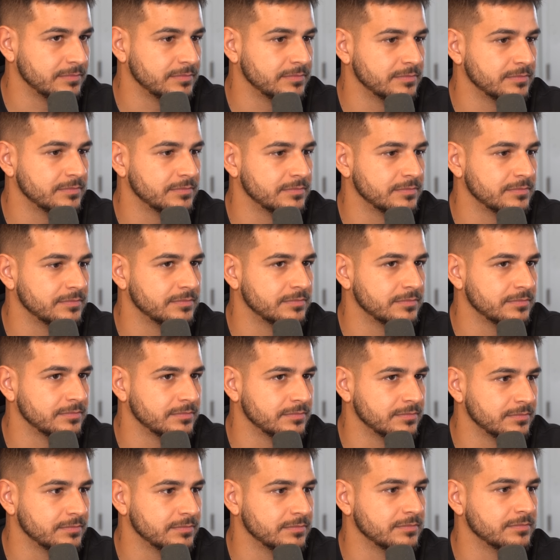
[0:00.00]

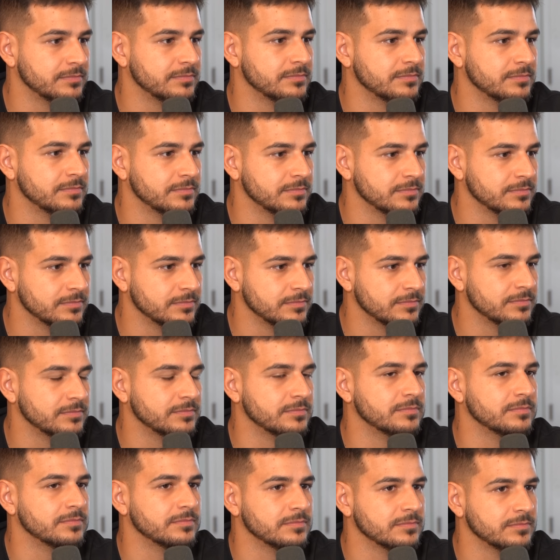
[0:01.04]

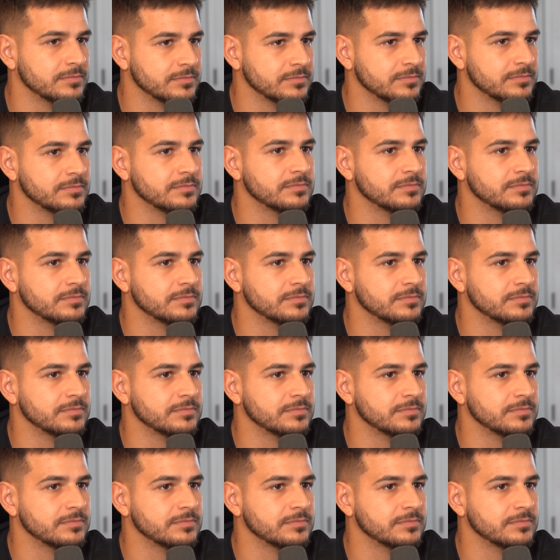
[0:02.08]
This person isn't speaking.